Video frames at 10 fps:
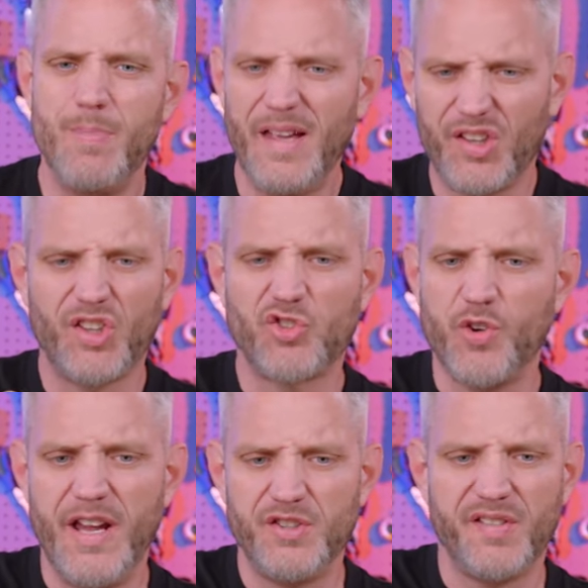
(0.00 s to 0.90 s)
big
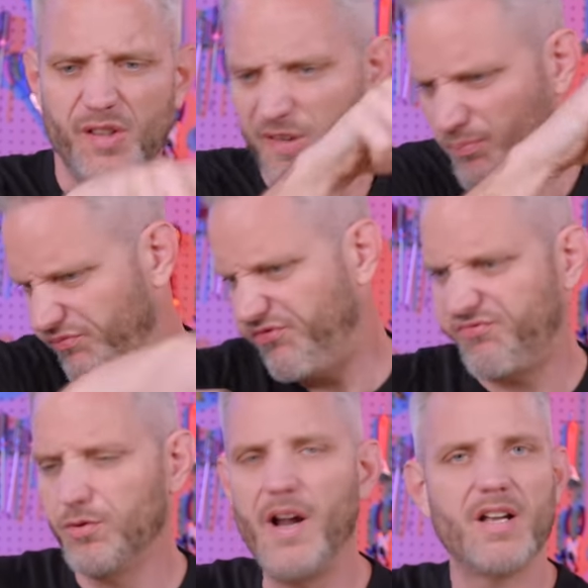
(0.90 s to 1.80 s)
string just goes
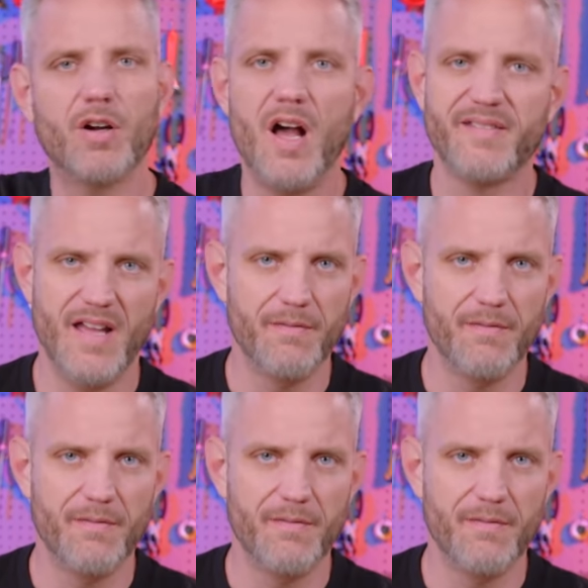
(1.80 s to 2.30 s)
right across